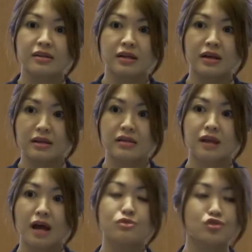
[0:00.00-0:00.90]
That in
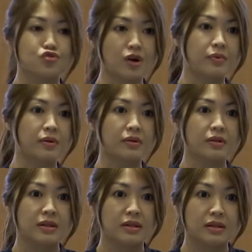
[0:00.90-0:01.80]
times of trouble,
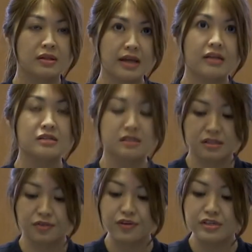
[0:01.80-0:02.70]
let us,
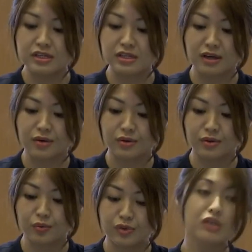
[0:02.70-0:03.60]
the first thing that
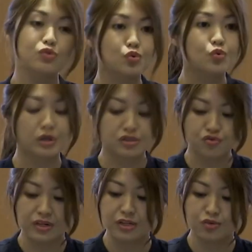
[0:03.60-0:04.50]
we need to do is
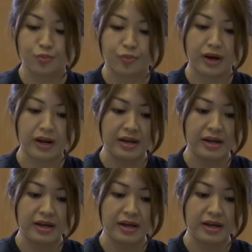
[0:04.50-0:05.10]
really to pray.